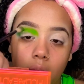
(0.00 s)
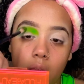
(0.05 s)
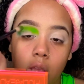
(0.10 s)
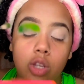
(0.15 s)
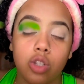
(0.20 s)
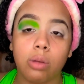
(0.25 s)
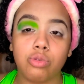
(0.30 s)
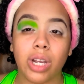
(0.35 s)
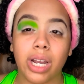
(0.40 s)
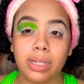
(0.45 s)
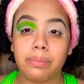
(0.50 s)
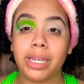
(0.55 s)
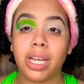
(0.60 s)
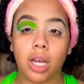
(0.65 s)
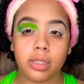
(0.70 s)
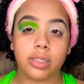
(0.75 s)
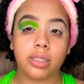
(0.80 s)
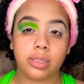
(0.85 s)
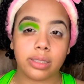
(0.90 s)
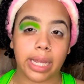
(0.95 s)
So I'm trying to be
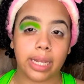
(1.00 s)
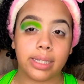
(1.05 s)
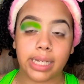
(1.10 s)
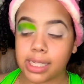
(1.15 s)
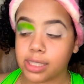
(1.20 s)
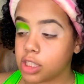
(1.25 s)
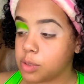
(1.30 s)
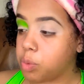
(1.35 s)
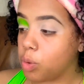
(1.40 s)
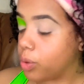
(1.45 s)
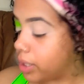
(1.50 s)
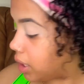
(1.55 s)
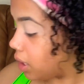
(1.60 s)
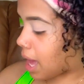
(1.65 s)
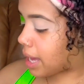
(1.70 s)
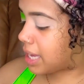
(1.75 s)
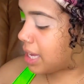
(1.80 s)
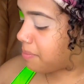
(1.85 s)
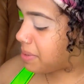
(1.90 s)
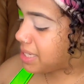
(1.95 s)
understanding at this point. I
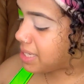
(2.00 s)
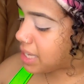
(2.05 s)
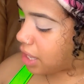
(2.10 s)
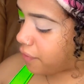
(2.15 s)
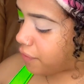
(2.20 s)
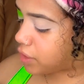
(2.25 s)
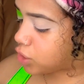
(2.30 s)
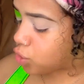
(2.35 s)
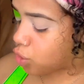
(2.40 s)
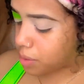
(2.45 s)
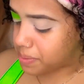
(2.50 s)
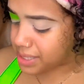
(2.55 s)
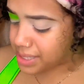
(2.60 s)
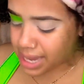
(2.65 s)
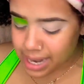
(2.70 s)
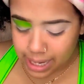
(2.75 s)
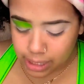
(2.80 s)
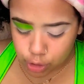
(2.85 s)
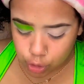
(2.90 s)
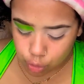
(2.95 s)
can't be selfish or upset
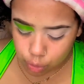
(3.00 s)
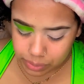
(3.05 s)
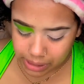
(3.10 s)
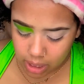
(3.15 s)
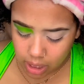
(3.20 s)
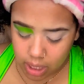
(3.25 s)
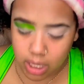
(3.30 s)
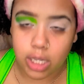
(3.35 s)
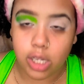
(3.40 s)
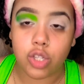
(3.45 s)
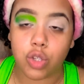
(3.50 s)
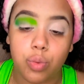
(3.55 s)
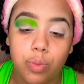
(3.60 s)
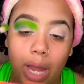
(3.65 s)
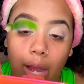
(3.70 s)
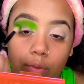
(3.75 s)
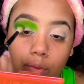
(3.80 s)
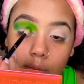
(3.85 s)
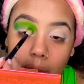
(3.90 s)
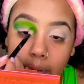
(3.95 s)
at you because you're
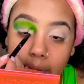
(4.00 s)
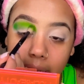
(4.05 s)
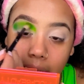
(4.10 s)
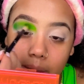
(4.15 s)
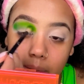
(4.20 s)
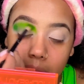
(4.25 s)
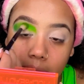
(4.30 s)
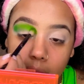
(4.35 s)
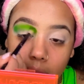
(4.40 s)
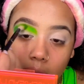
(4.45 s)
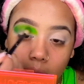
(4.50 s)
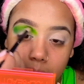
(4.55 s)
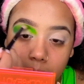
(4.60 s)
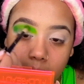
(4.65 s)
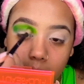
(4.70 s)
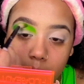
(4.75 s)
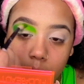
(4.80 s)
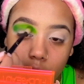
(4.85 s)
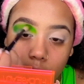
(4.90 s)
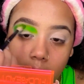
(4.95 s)
not, like, hitting me up
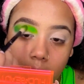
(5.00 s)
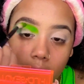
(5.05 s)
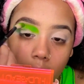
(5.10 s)
type shit.